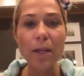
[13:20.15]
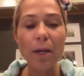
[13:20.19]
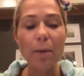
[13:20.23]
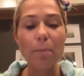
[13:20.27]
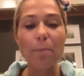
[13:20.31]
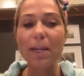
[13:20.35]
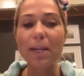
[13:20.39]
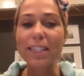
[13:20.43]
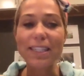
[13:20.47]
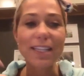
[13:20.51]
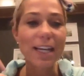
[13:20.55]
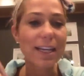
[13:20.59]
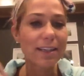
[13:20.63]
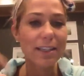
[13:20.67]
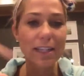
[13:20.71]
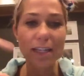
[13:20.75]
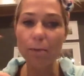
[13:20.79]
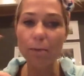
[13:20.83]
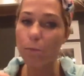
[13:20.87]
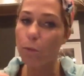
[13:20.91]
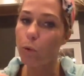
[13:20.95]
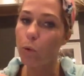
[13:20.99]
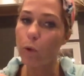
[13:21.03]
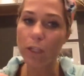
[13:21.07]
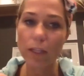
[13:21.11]
because I didn't
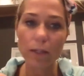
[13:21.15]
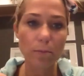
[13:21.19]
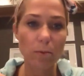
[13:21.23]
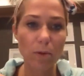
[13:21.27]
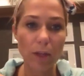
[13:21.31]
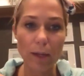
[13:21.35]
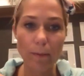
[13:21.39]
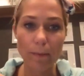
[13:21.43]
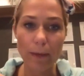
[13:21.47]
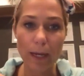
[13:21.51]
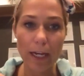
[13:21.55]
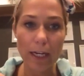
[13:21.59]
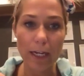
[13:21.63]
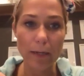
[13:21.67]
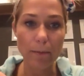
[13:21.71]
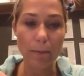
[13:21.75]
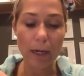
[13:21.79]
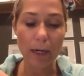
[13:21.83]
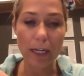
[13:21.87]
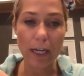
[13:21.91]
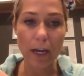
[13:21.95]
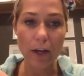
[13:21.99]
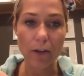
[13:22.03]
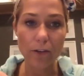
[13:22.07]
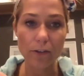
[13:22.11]
point the blame at
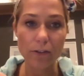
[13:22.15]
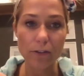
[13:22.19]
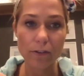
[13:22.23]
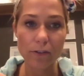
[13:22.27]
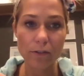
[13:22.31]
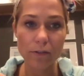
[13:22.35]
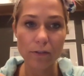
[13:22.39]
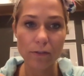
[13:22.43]
anybody else.